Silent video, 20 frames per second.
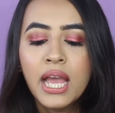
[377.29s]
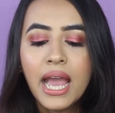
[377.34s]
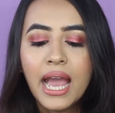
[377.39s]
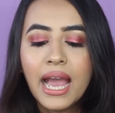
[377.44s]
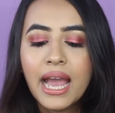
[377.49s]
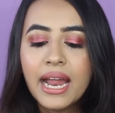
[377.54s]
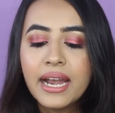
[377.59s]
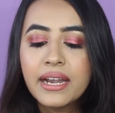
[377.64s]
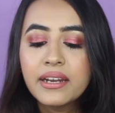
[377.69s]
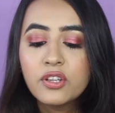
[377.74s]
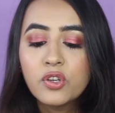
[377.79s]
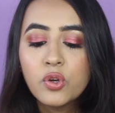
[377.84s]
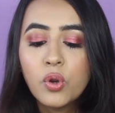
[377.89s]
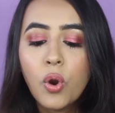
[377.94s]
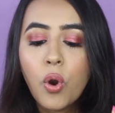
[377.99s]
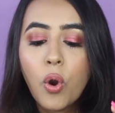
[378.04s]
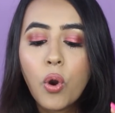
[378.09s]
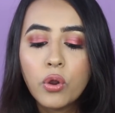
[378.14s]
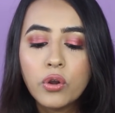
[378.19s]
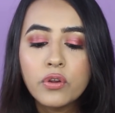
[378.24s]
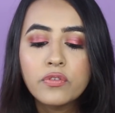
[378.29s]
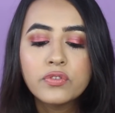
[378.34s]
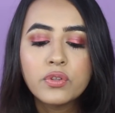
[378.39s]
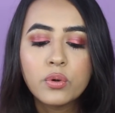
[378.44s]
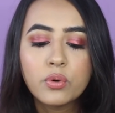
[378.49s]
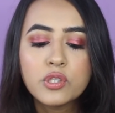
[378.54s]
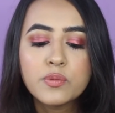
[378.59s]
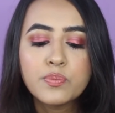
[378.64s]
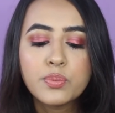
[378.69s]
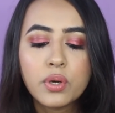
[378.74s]
and all of
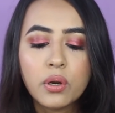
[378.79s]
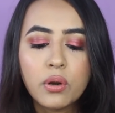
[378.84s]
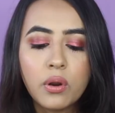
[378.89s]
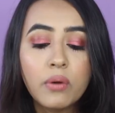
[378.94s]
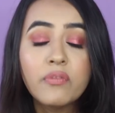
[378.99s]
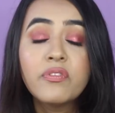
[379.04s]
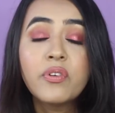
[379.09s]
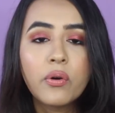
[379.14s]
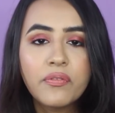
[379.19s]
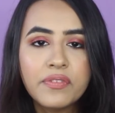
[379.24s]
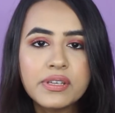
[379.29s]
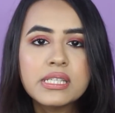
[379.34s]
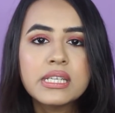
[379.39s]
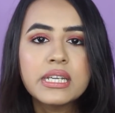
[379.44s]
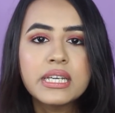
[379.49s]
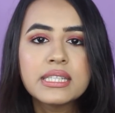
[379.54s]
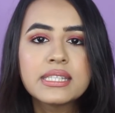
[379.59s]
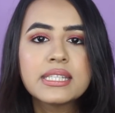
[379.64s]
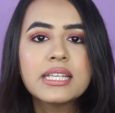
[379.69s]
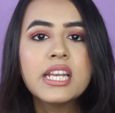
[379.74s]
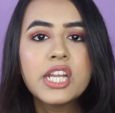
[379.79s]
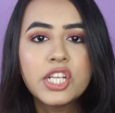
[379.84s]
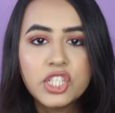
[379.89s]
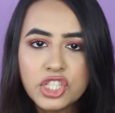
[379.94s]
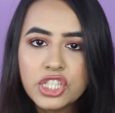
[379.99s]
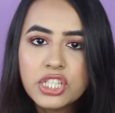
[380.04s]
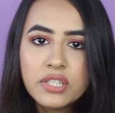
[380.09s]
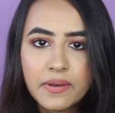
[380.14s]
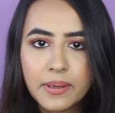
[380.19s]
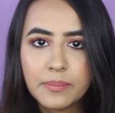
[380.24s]
those obviously it's a
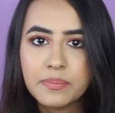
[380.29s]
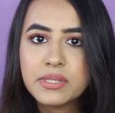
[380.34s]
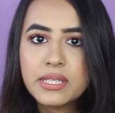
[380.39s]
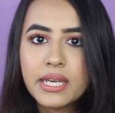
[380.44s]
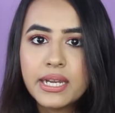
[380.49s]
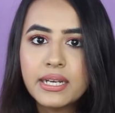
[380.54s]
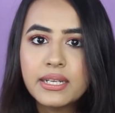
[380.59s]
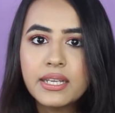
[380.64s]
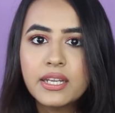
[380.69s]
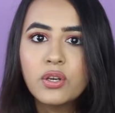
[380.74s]
legit website.